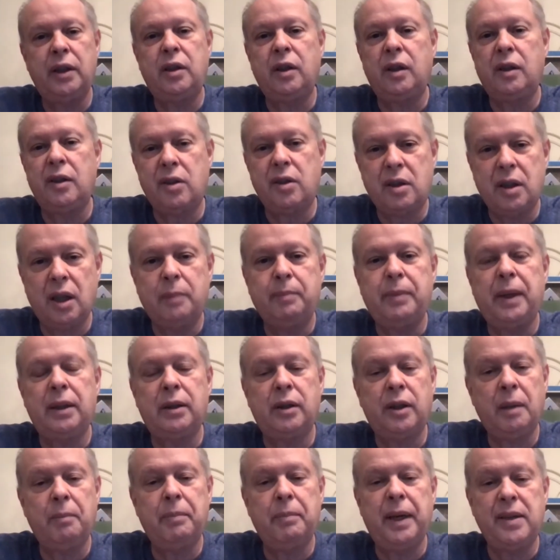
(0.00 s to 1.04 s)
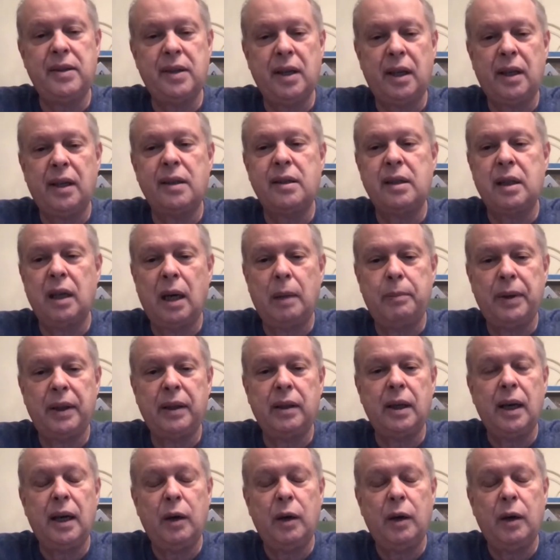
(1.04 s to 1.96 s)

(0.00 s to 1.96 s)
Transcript: You could start by learning basic osteopathy.